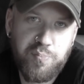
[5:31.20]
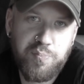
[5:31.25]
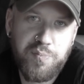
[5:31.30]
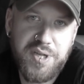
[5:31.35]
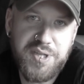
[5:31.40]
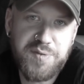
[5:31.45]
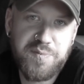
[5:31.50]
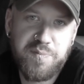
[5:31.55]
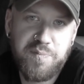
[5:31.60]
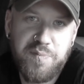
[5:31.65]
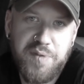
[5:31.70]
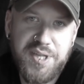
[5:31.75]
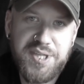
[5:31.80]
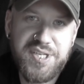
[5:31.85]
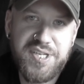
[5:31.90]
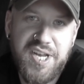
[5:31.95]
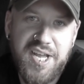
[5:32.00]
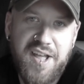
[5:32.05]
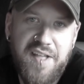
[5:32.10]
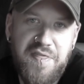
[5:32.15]

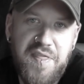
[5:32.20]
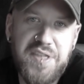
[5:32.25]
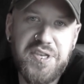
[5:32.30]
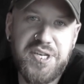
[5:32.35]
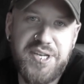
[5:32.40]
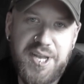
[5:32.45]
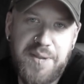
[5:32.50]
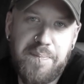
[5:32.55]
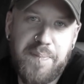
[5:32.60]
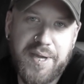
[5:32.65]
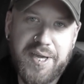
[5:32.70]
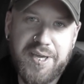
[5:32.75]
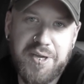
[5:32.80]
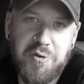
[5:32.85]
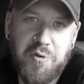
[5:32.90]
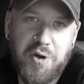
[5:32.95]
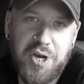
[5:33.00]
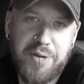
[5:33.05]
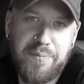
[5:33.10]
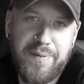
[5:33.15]
that's nitpicking
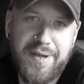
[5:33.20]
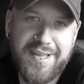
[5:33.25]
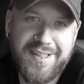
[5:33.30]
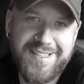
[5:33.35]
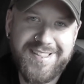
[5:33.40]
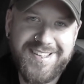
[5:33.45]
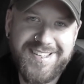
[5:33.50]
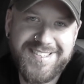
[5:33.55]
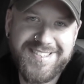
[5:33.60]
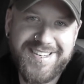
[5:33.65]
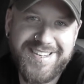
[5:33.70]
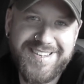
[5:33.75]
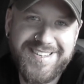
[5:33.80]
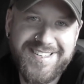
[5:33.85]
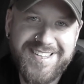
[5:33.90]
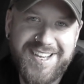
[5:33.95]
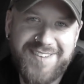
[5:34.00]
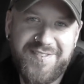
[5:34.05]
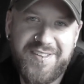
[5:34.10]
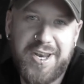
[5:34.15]
quite a bit, isn't it?
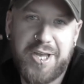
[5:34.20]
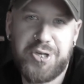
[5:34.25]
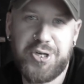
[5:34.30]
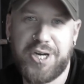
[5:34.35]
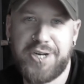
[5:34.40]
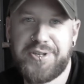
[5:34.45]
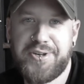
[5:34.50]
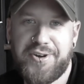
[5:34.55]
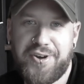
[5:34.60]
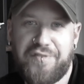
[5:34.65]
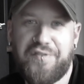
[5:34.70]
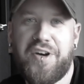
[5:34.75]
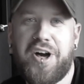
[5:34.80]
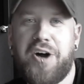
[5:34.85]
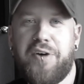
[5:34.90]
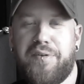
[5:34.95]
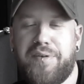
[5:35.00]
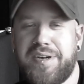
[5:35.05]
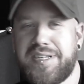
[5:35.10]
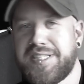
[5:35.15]
I mean, I try to turn them
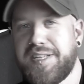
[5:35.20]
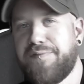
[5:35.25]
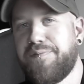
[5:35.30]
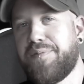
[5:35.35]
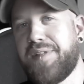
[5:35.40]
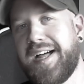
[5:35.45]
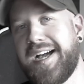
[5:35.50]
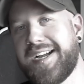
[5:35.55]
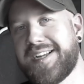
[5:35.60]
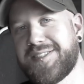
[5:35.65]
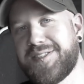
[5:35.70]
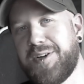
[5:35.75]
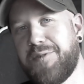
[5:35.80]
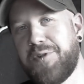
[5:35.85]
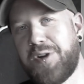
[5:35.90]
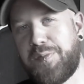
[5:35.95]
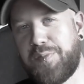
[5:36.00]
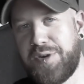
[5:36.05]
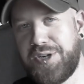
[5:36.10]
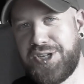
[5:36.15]
all of my stuff black, so I
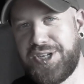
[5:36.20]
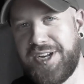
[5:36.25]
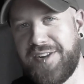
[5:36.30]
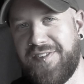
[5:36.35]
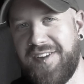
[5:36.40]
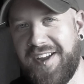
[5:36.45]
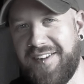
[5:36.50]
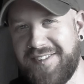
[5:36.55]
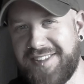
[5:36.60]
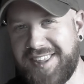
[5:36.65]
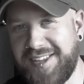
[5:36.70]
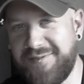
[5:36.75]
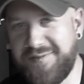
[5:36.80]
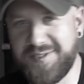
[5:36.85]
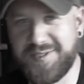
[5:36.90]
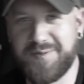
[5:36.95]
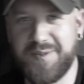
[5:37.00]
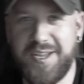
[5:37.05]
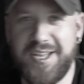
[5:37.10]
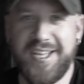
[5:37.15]
would appreciate if everything
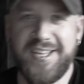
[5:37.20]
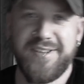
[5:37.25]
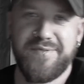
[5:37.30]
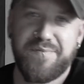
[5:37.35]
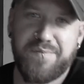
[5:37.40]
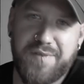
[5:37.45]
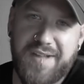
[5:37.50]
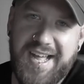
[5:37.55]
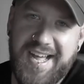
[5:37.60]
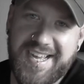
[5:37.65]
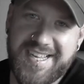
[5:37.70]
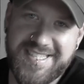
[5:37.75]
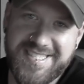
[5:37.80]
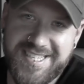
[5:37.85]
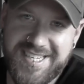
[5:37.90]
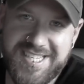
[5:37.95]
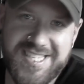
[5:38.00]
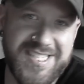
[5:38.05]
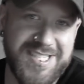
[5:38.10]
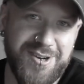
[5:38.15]
was black
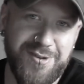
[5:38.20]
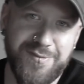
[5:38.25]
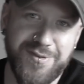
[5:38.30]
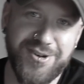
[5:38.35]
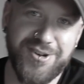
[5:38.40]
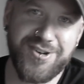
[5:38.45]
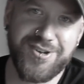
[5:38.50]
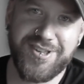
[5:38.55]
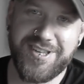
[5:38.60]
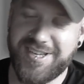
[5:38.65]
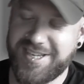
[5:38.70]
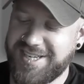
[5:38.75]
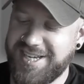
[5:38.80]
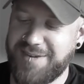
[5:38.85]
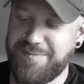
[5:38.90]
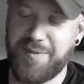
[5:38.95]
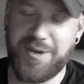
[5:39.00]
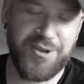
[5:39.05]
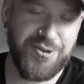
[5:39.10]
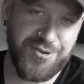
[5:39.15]
instead of silver or the
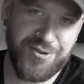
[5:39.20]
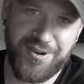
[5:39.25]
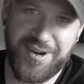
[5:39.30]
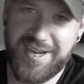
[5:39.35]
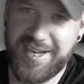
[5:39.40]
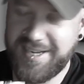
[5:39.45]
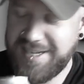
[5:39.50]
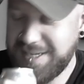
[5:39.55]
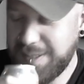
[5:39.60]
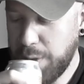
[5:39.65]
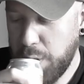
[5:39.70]
gunmetal gray.